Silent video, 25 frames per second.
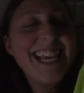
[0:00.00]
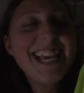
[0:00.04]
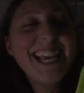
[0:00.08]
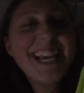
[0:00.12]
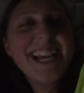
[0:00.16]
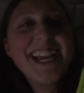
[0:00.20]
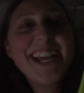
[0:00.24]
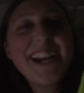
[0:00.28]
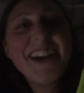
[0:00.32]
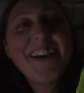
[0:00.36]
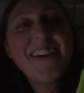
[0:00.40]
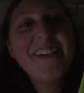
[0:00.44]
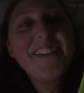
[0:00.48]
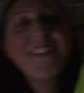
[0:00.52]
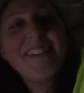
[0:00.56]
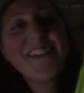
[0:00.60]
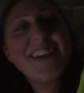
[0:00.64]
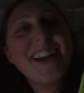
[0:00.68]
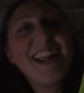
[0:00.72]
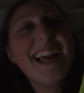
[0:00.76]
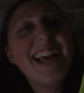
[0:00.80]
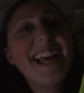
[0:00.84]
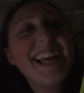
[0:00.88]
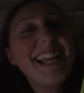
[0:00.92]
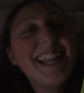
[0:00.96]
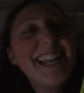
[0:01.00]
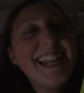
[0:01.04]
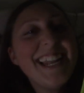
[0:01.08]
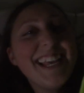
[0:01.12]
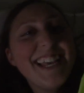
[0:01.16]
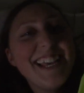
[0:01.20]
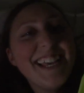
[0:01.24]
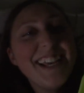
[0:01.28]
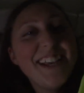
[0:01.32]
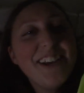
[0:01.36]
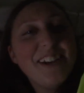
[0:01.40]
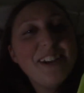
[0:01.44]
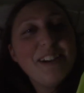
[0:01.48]
Alright,
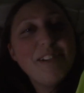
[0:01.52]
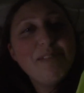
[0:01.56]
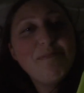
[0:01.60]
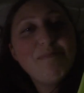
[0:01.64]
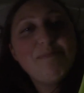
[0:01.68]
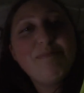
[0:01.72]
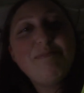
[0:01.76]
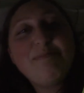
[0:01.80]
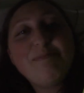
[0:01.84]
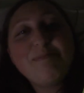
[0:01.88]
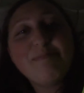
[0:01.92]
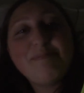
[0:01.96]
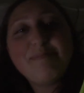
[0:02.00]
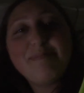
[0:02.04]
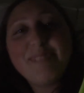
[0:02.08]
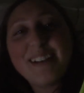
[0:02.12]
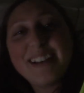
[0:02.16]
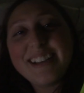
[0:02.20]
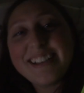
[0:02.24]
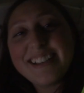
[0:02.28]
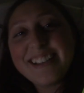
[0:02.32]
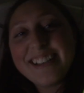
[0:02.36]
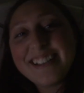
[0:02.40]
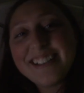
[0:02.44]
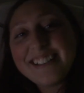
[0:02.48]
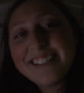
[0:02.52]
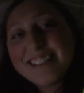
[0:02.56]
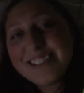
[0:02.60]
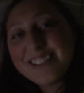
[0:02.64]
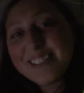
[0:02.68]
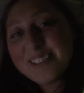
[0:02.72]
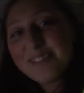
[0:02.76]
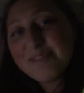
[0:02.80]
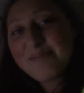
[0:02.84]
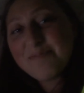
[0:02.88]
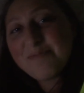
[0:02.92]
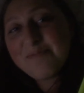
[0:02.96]
bye guys.